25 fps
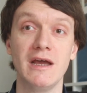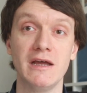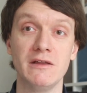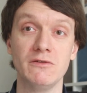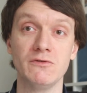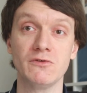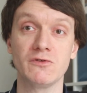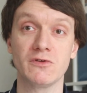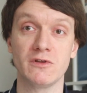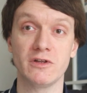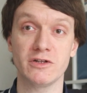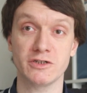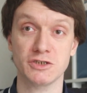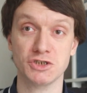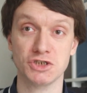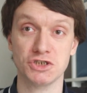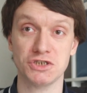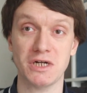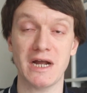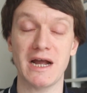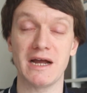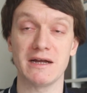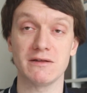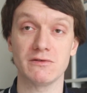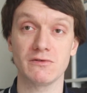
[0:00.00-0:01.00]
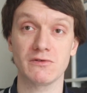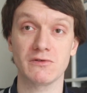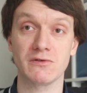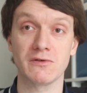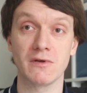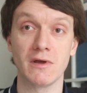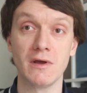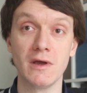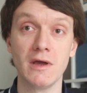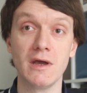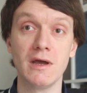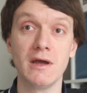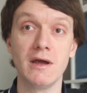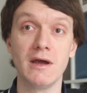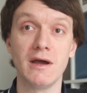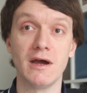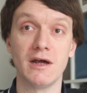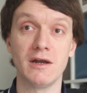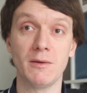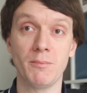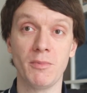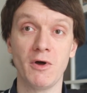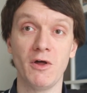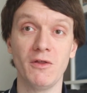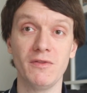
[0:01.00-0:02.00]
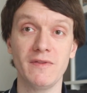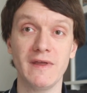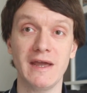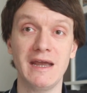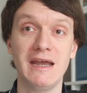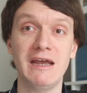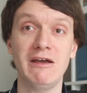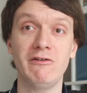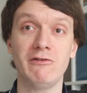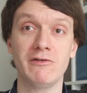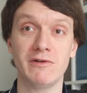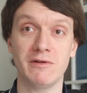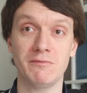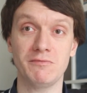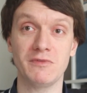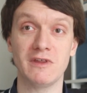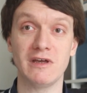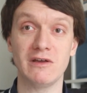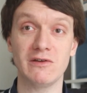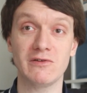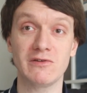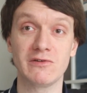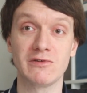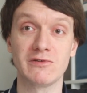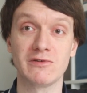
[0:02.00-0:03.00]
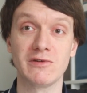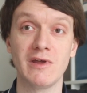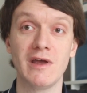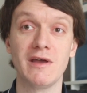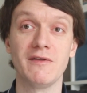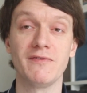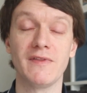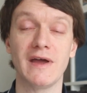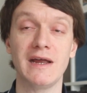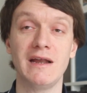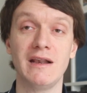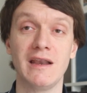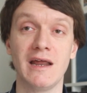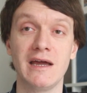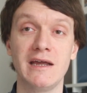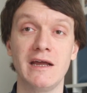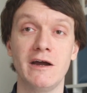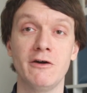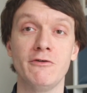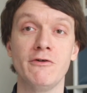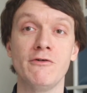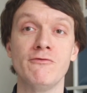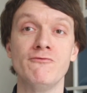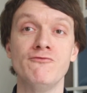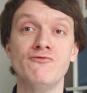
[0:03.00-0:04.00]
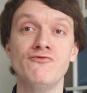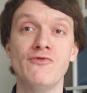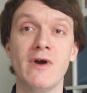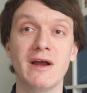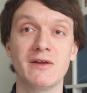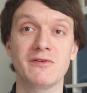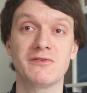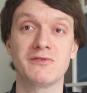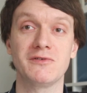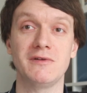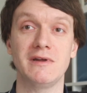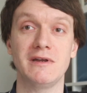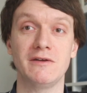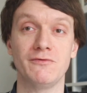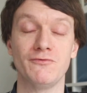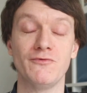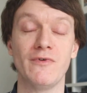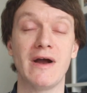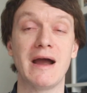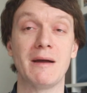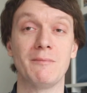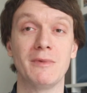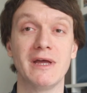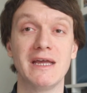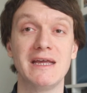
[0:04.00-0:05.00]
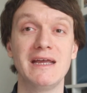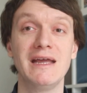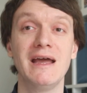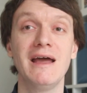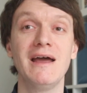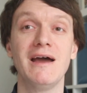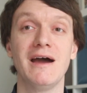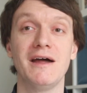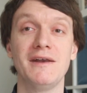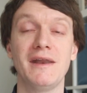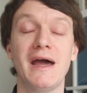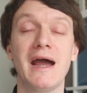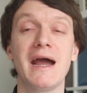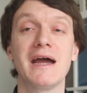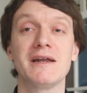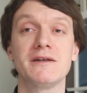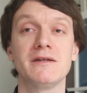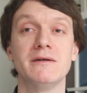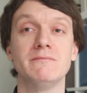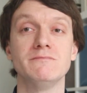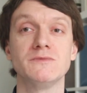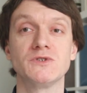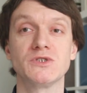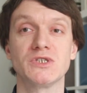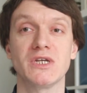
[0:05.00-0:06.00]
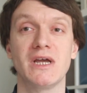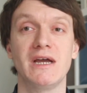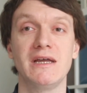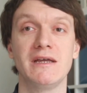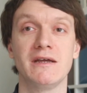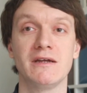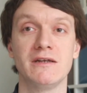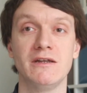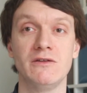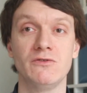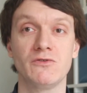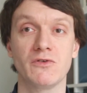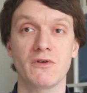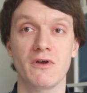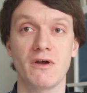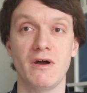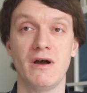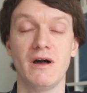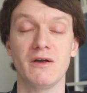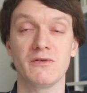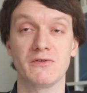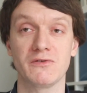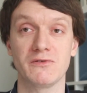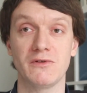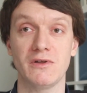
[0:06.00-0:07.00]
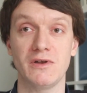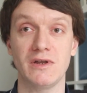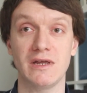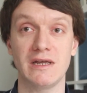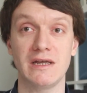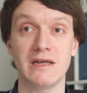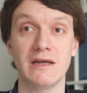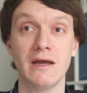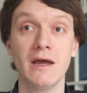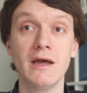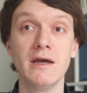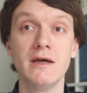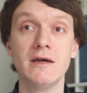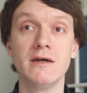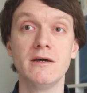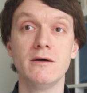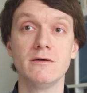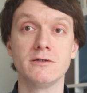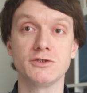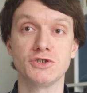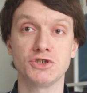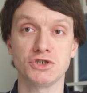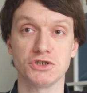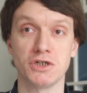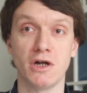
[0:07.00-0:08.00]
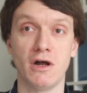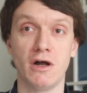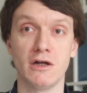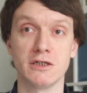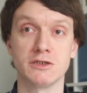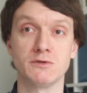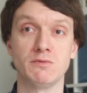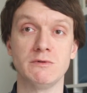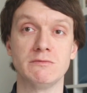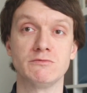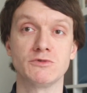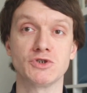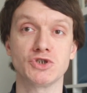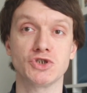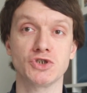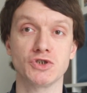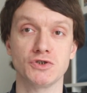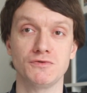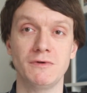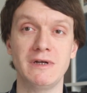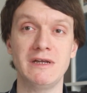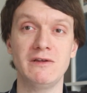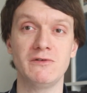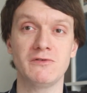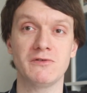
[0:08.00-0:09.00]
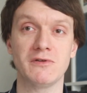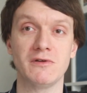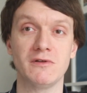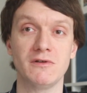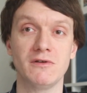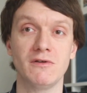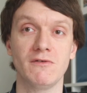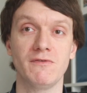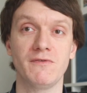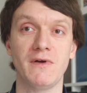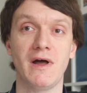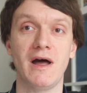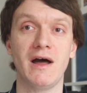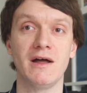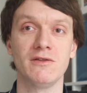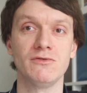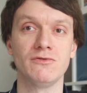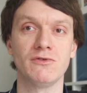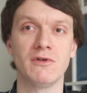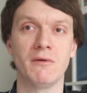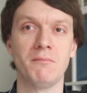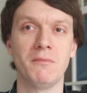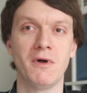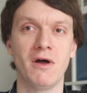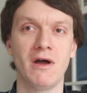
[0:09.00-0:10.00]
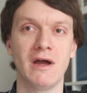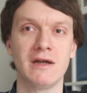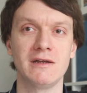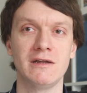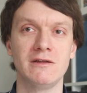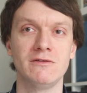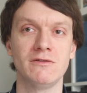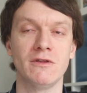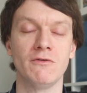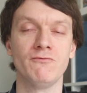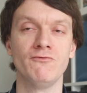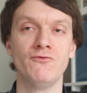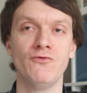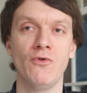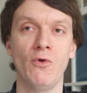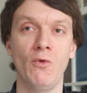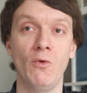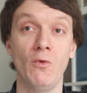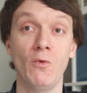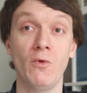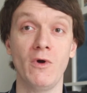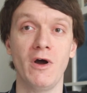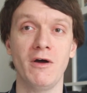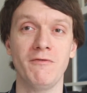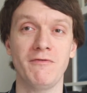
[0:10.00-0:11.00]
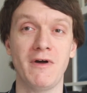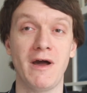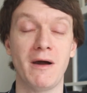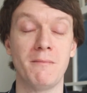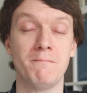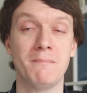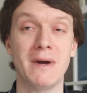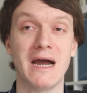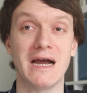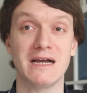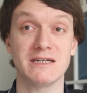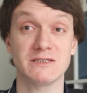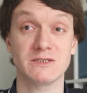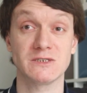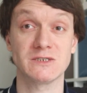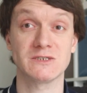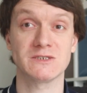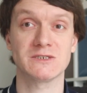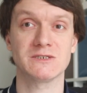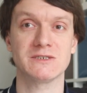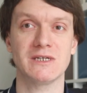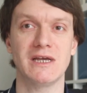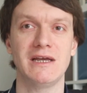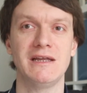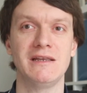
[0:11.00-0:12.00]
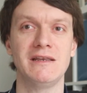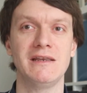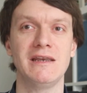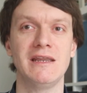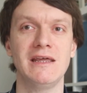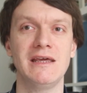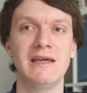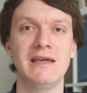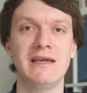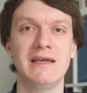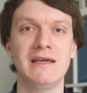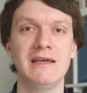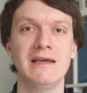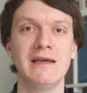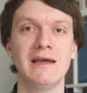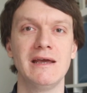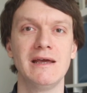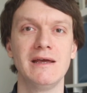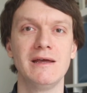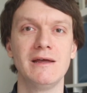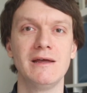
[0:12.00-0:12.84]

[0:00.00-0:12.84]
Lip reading: into the chat. And upon hearing of this, they later arrested Rami and had him taken into custody, charged with treason for undermining the rule of Hamas in the